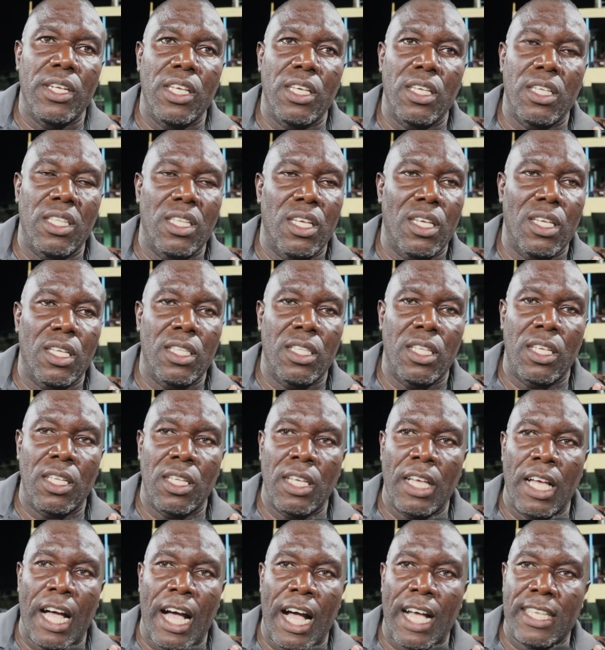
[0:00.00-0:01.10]
Well,
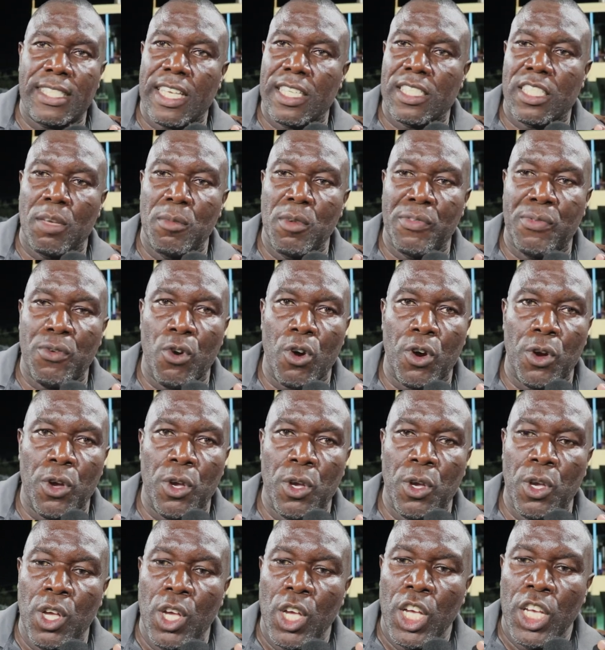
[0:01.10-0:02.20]
as I said
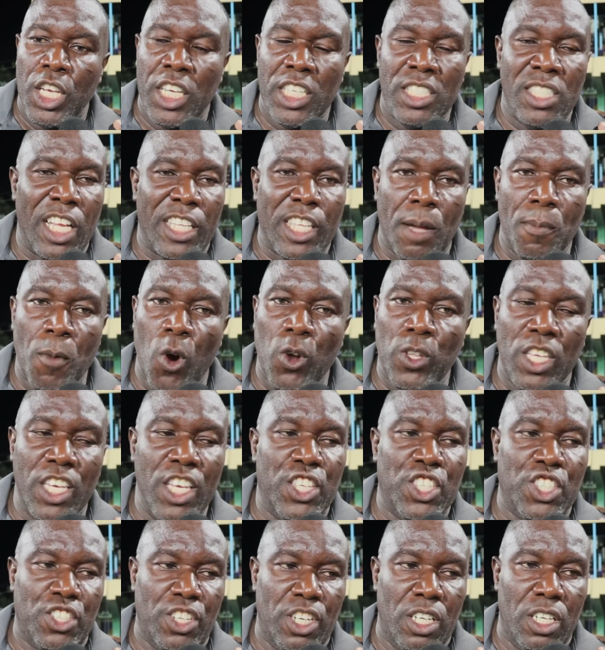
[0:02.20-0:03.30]
before, it's not about
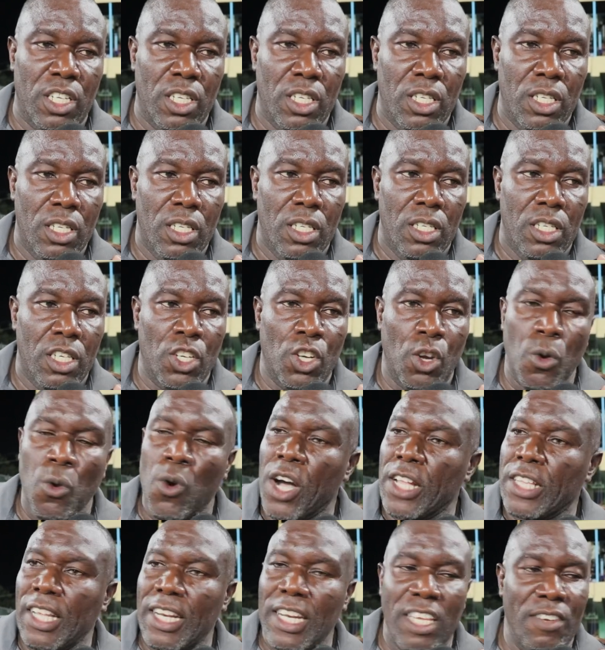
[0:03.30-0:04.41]
history. Mm-hmm. You know,
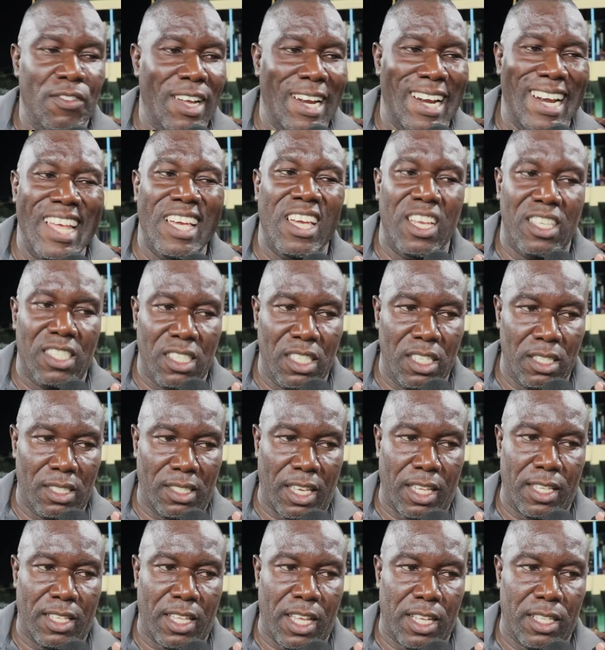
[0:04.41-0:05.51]
we want to leave a legacy in
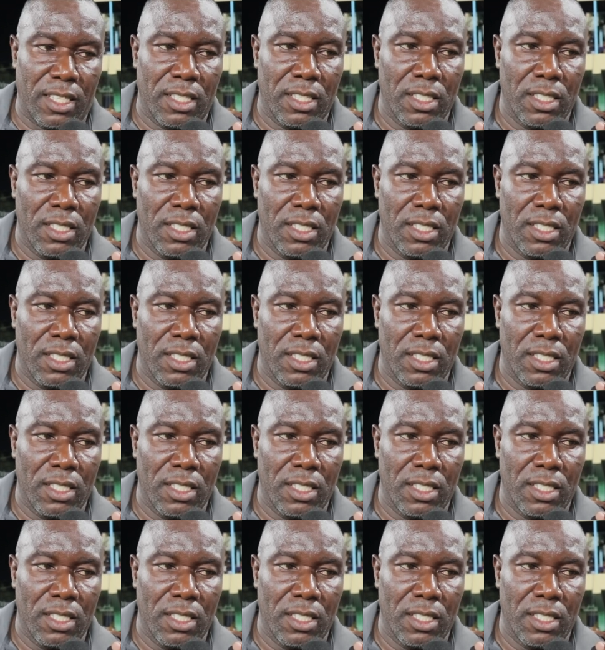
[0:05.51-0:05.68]
St. Anne.